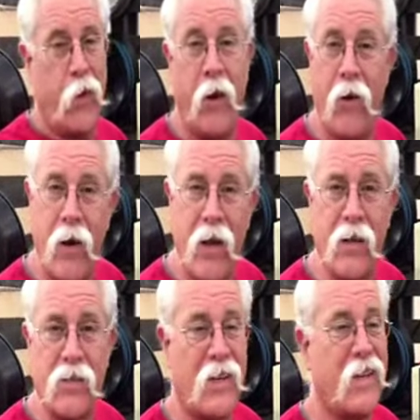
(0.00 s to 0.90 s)
here it
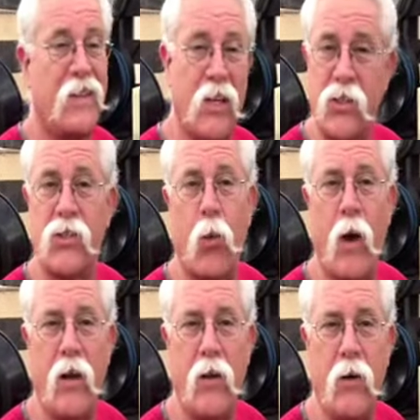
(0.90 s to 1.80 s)
is. This is the
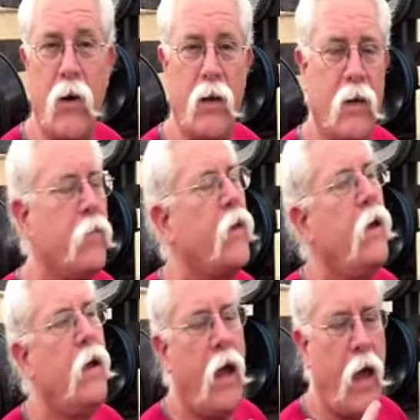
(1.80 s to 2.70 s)
way to do it.
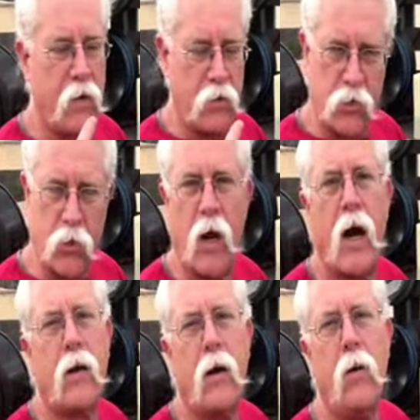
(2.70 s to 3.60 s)
At
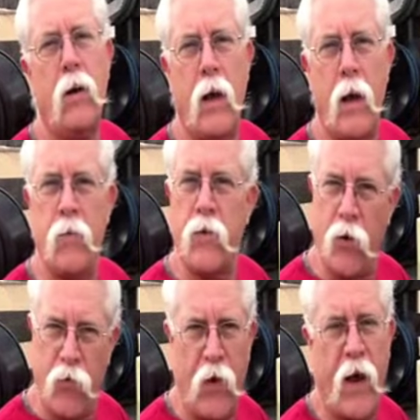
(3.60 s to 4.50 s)
Sirocco,
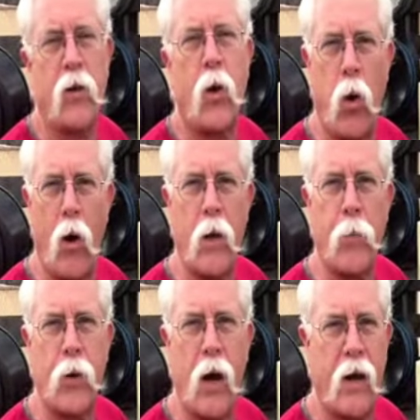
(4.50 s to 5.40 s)
you'll find
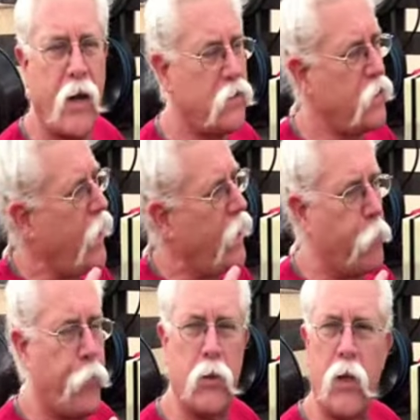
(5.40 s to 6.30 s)
quality product.
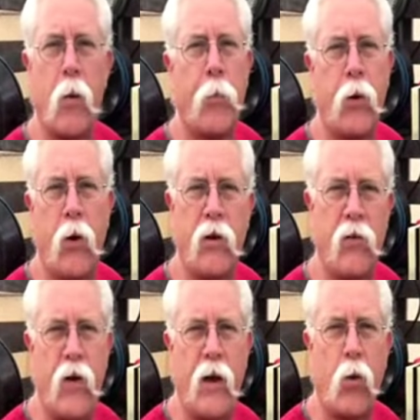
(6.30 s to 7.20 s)
At Bulldog Pro,
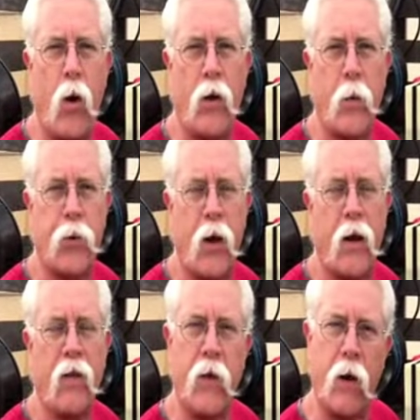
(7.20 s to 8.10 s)
you'll find quality
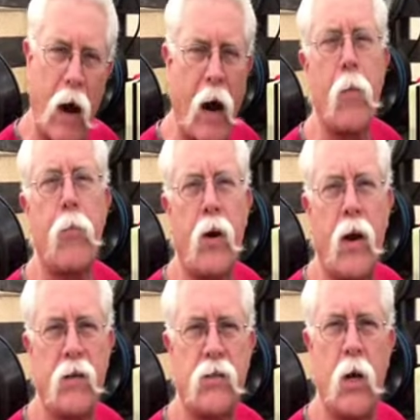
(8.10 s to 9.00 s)
product. There are
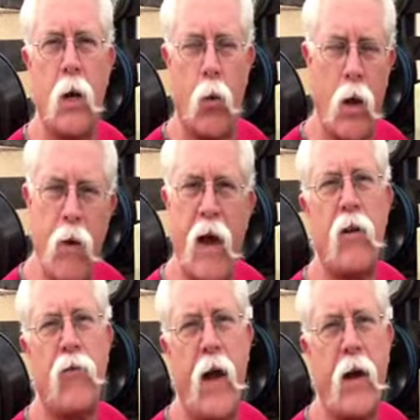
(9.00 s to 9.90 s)
brands. We
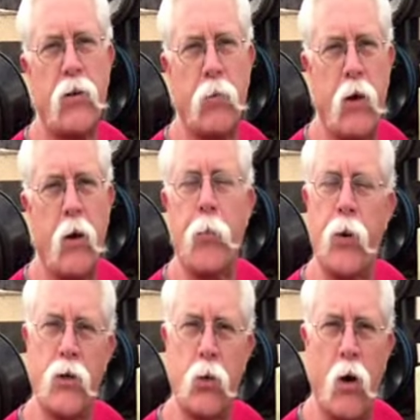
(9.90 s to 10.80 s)
manufacture them here at
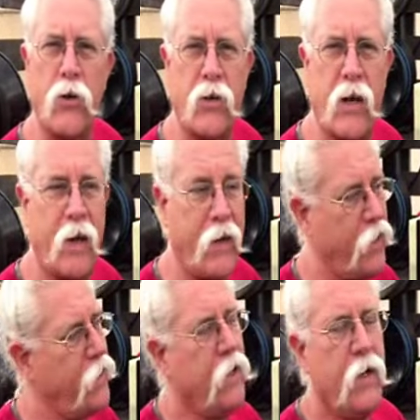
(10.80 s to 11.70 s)
Pressure Washer dot
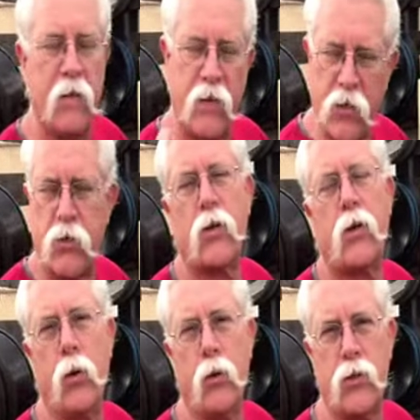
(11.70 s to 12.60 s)
net. These are the
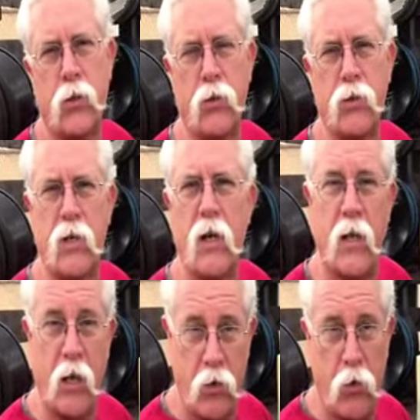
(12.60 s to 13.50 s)
cool tools
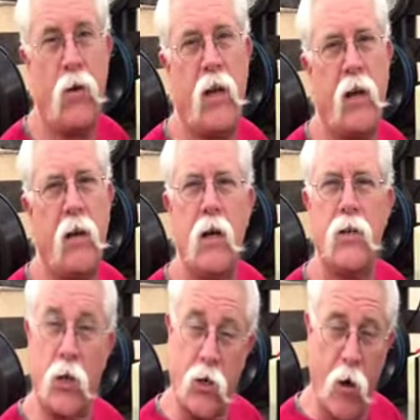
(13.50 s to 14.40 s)
that you need
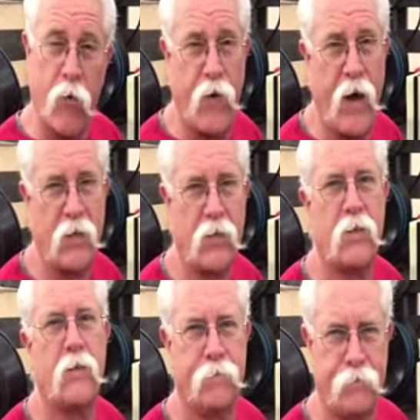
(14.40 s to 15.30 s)
to go fast.